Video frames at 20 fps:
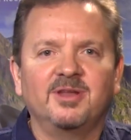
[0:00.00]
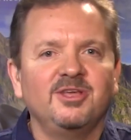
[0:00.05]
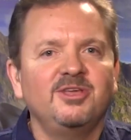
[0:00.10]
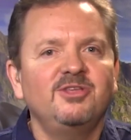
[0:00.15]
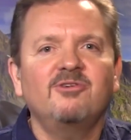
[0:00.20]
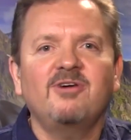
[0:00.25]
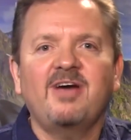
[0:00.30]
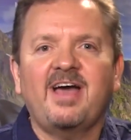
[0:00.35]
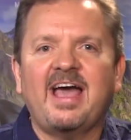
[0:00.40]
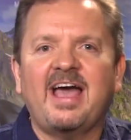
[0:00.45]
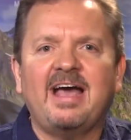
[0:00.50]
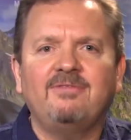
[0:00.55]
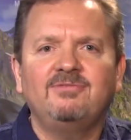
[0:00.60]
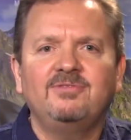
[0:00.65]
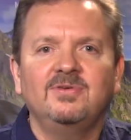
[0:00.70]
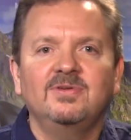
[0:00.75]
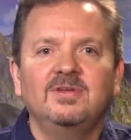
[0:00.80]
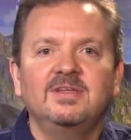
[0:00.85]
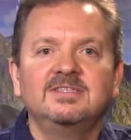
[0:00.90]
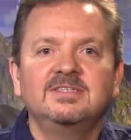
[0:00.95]
You don't have
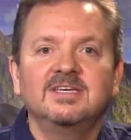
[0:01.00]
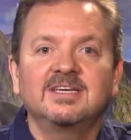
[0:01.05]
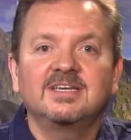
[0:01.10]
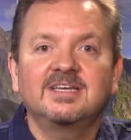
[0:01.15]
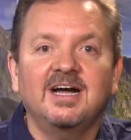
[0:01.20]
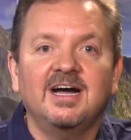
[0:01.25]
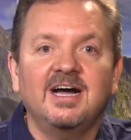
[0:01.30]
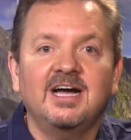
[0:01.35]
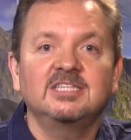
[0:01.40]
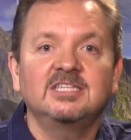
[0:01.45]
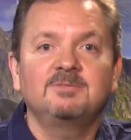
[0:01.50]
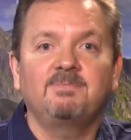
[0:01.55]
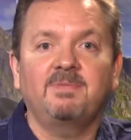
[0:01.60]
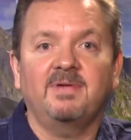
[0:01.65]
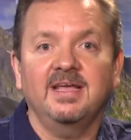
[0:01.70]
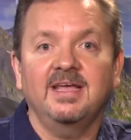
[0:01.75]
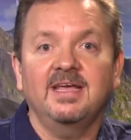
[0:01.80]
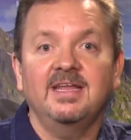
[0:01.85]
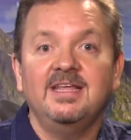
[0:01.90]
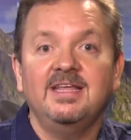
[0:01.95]
to. Listen, God's
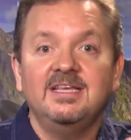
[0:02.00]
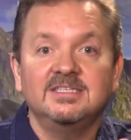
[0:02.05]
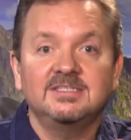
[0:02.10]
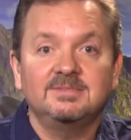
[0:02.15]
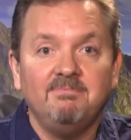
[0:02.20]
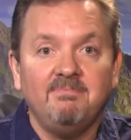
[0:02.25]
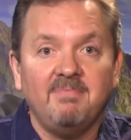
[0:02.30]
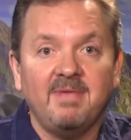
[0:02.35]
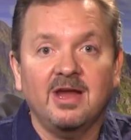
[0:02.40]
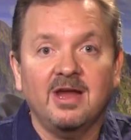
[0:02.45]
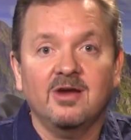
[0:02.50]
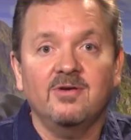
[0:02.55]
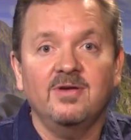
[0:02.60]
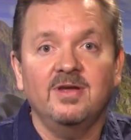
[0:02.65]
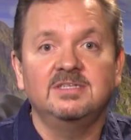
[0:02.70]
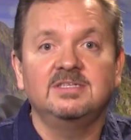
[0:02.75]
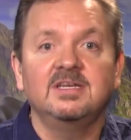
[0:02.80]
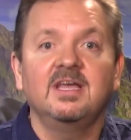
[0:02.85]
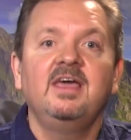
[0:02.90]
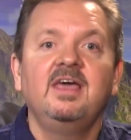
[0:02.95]
plan is
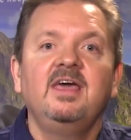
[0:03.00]
marriage.